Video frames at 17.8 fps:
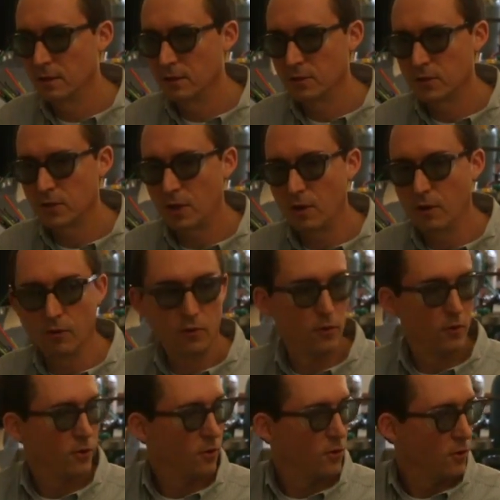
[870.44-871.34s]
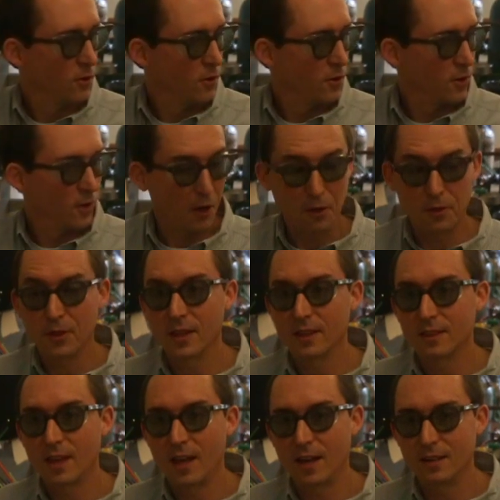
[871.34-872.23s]
So I
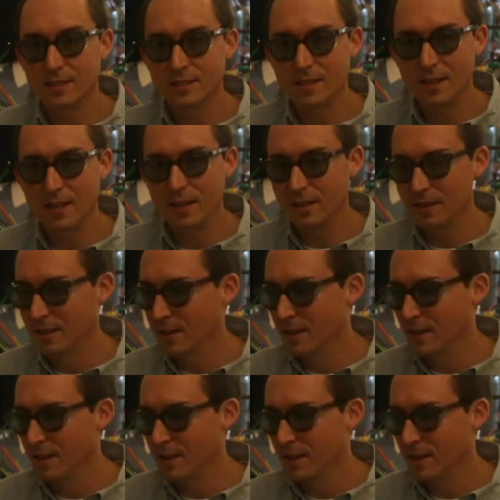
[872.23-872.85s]
think that is it.